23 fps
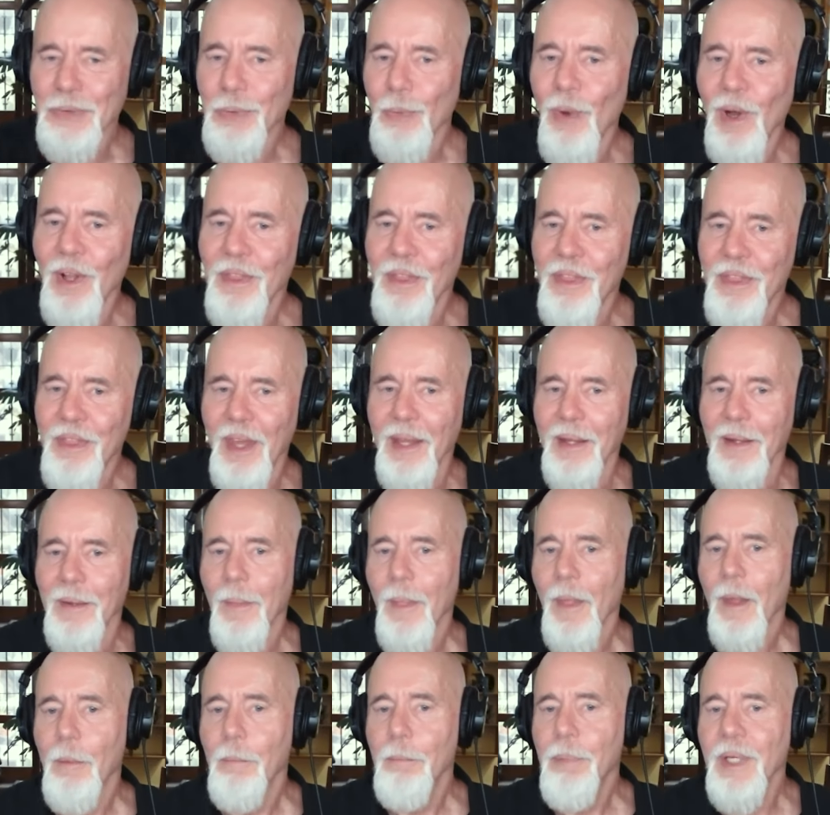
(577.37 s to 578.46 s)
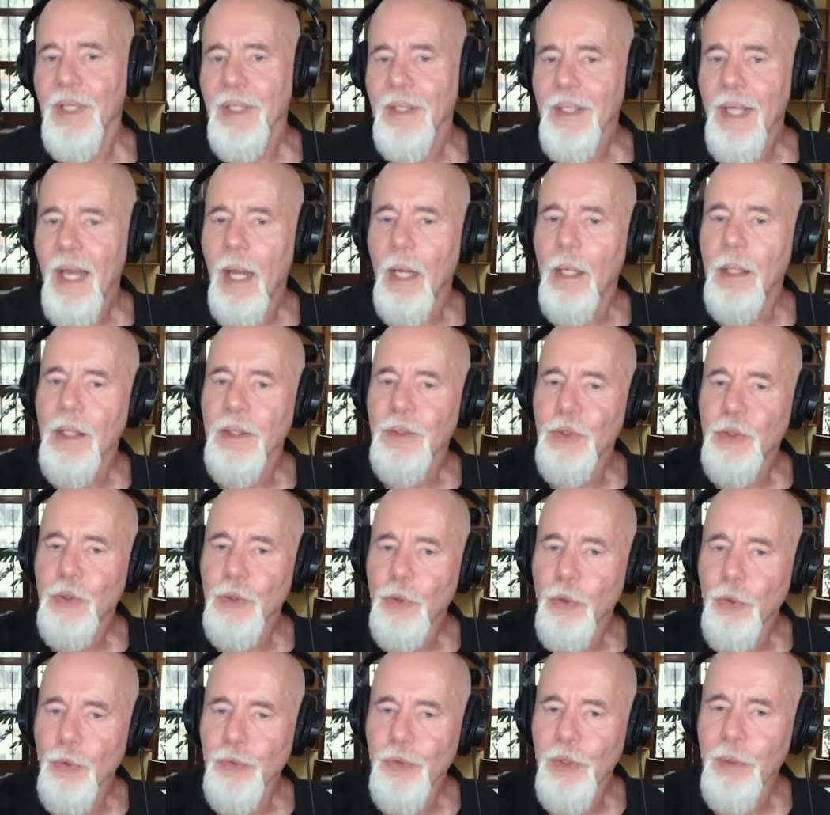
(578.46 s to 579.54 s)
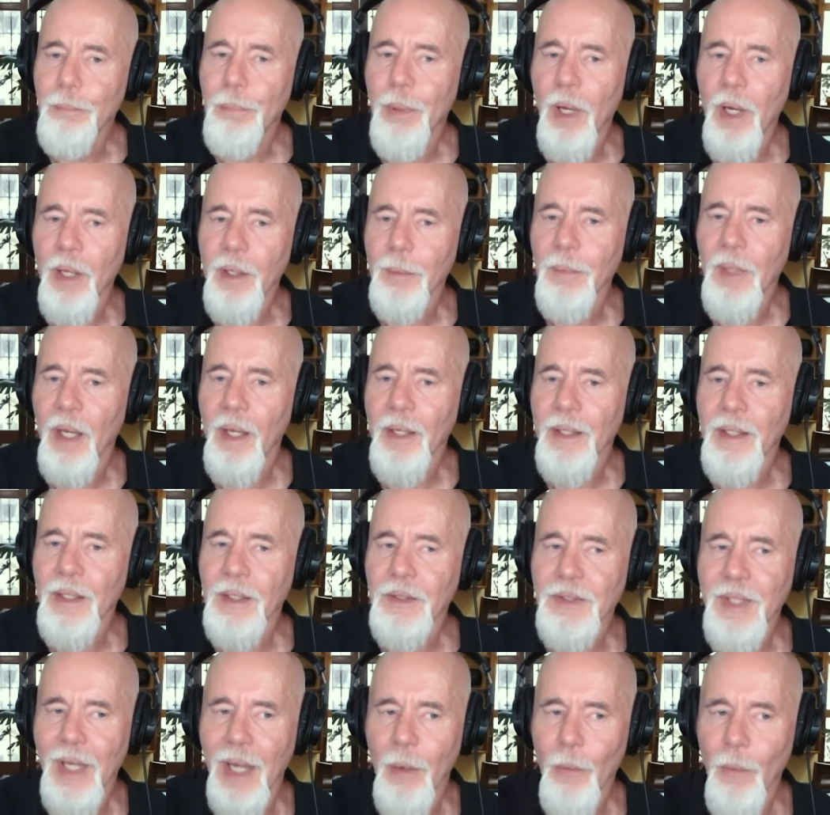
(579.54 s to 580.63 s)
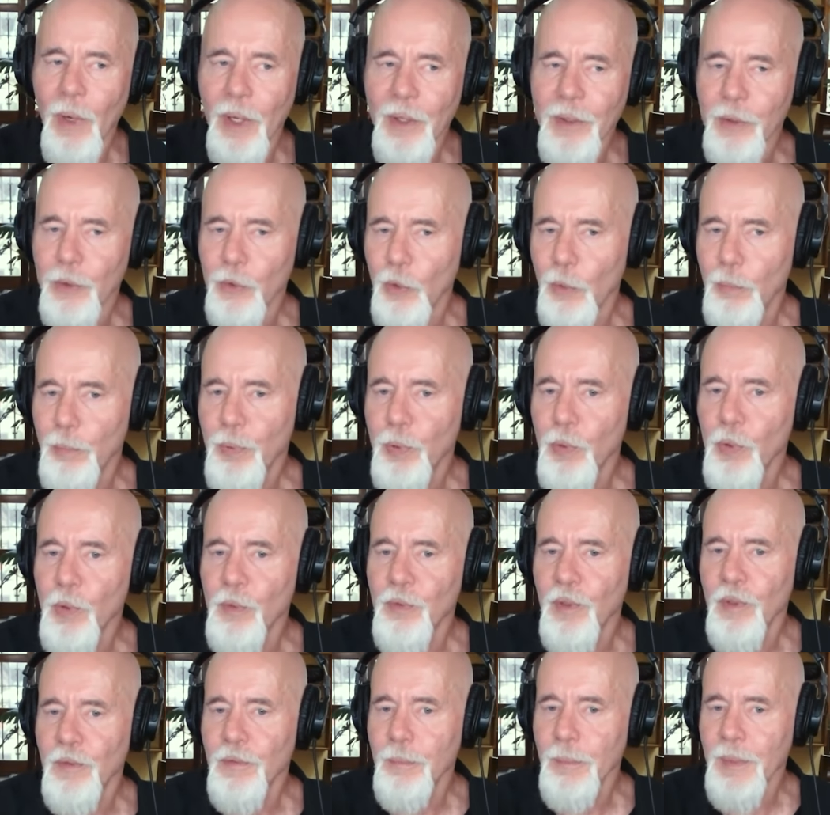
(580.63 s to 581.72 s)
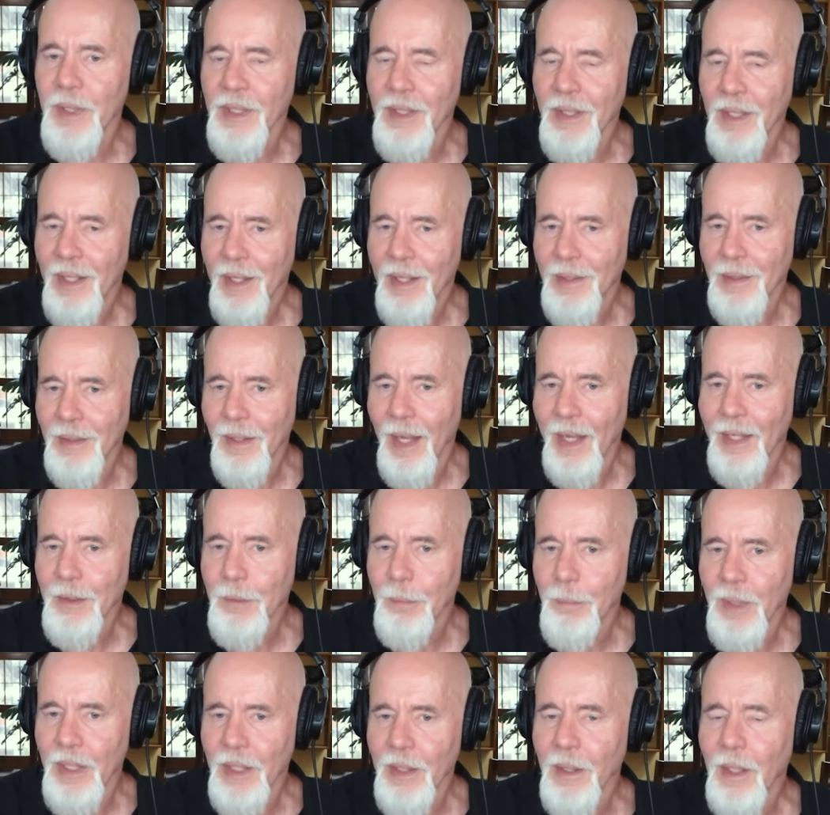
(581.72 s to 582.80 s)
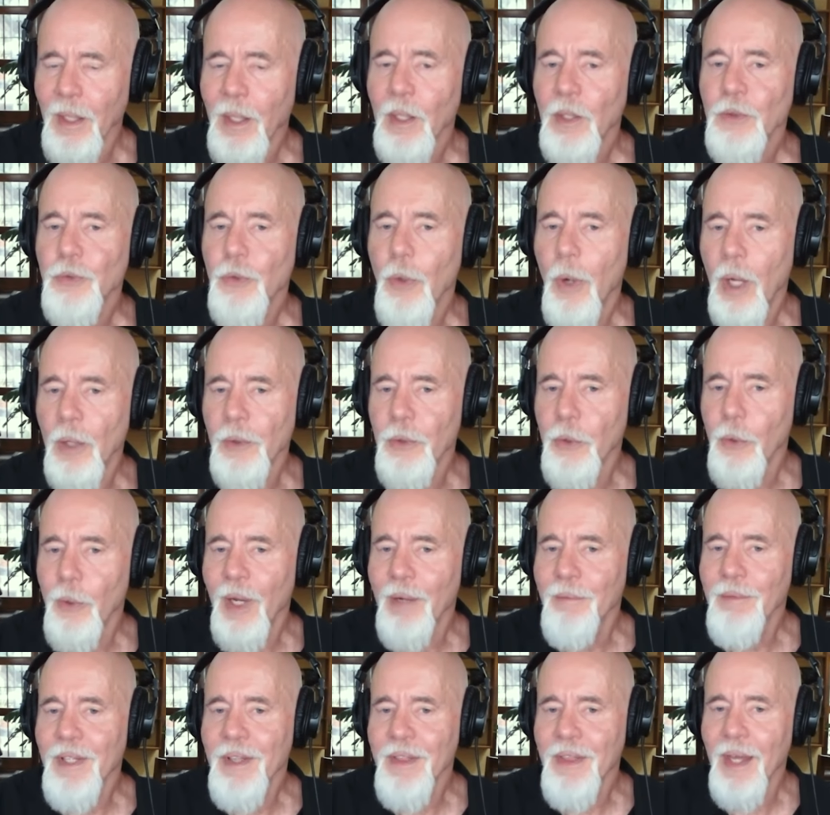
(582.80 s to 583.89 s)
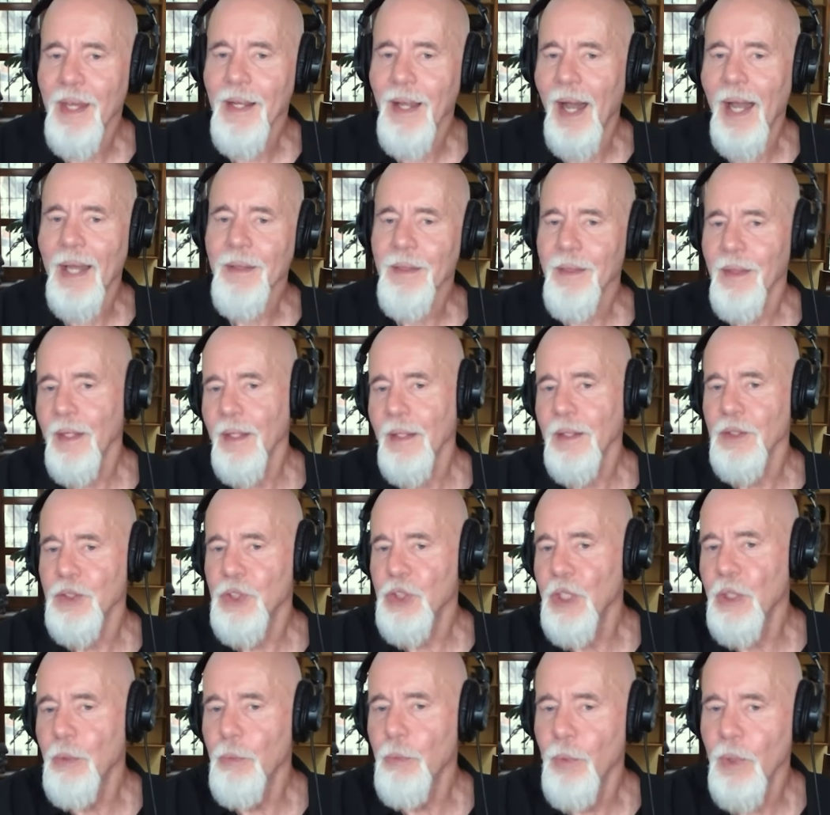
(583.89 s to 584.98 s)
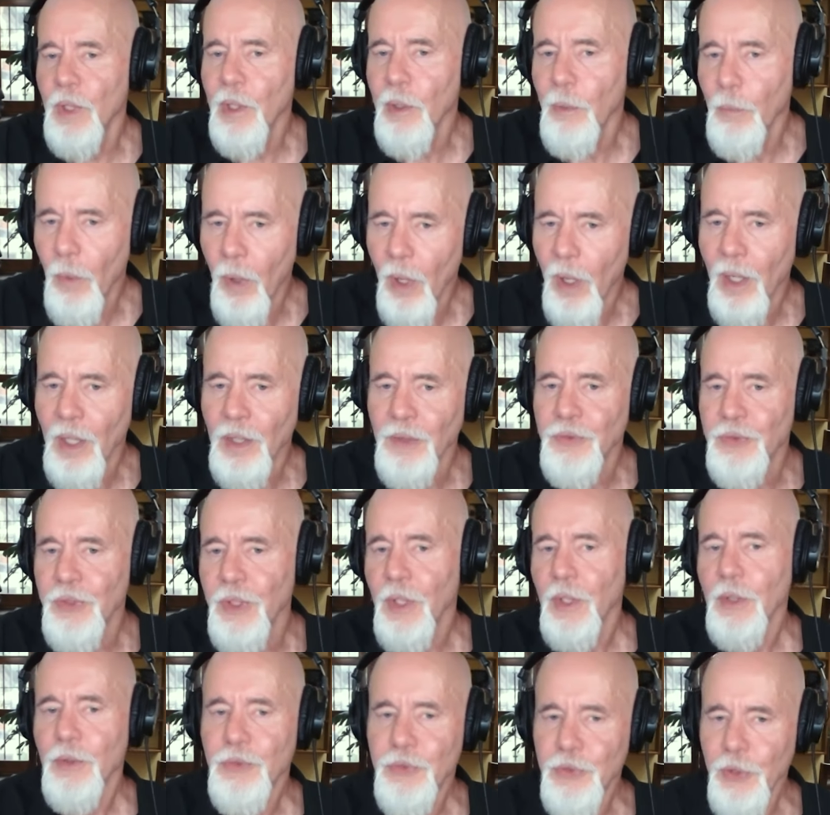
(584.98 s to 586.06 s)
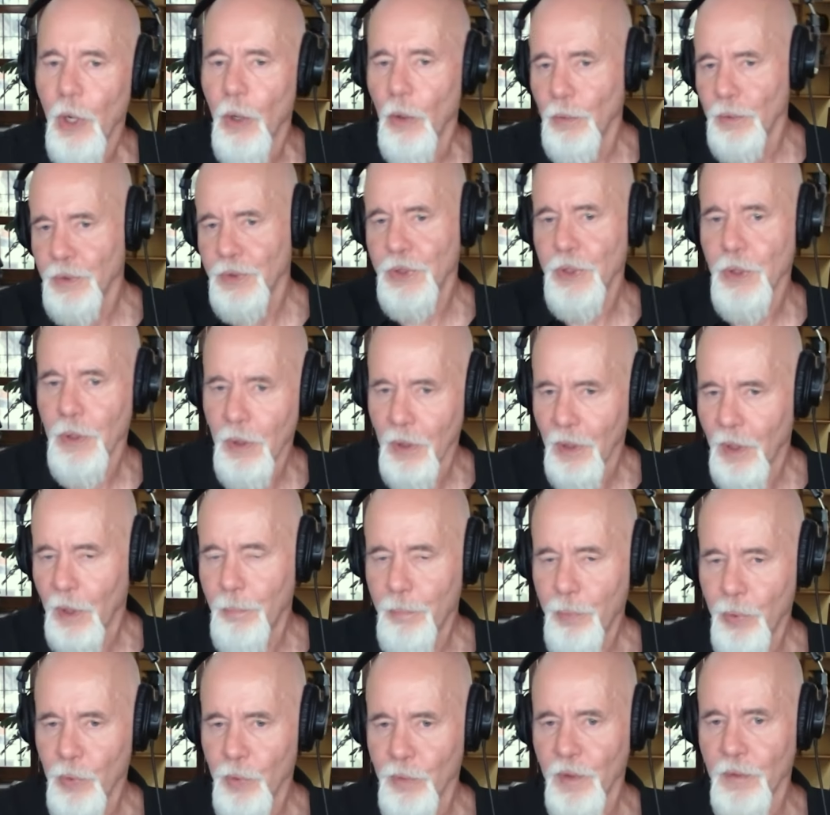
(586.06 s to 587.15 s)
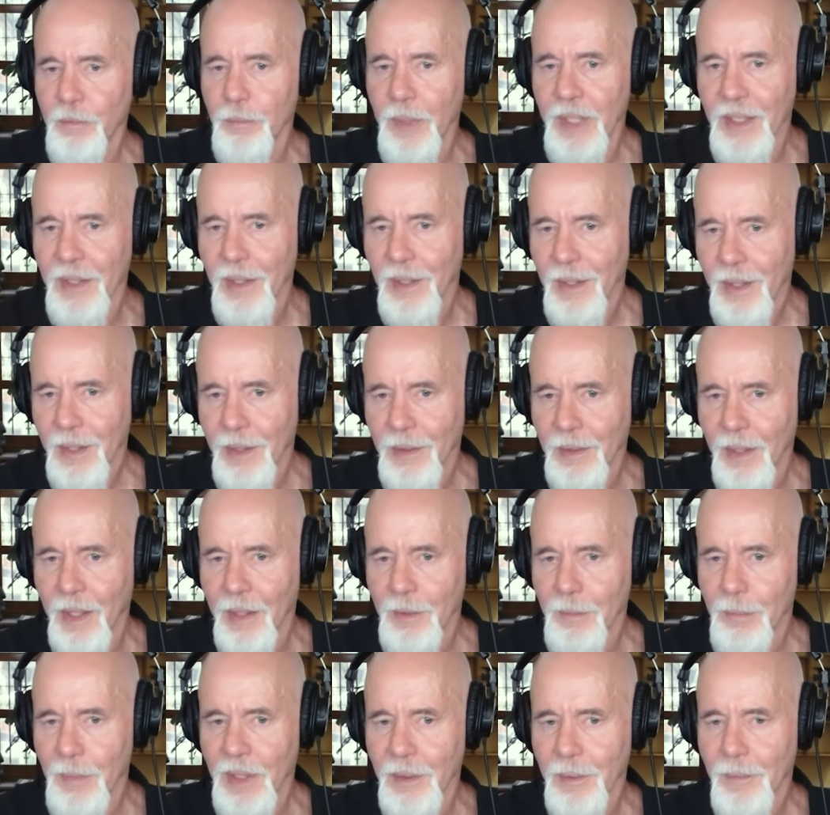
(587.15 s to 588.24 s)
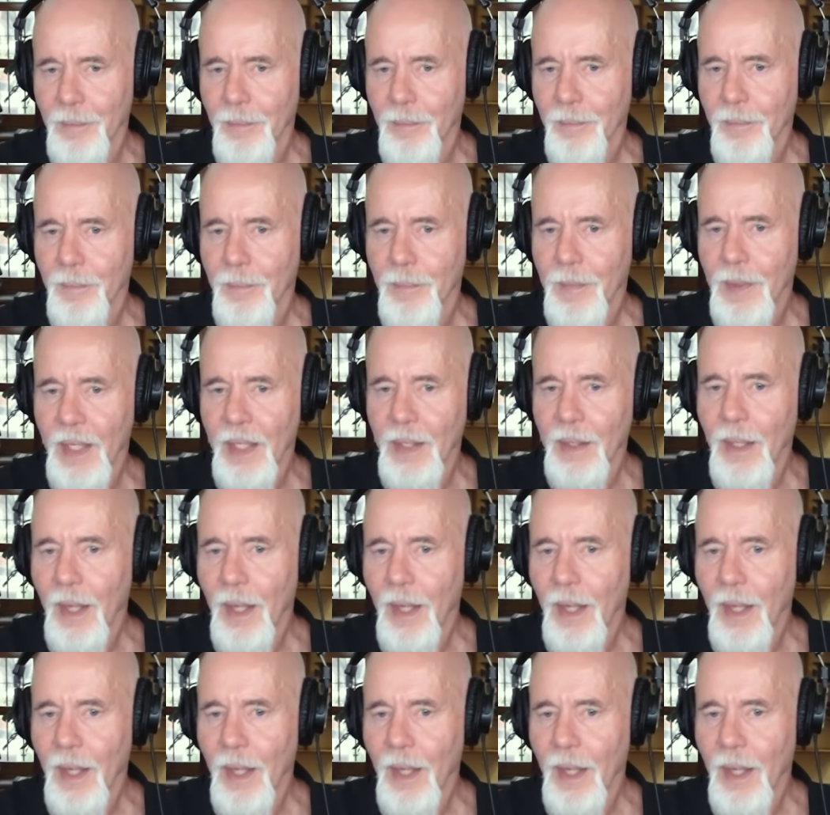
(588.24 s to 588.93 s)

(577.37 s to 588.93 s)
one thing. But yeah, it's usually bottom line is I want her to approve of me and like me. So I'll do everything I think she really wants. So she'll approve of me and like me and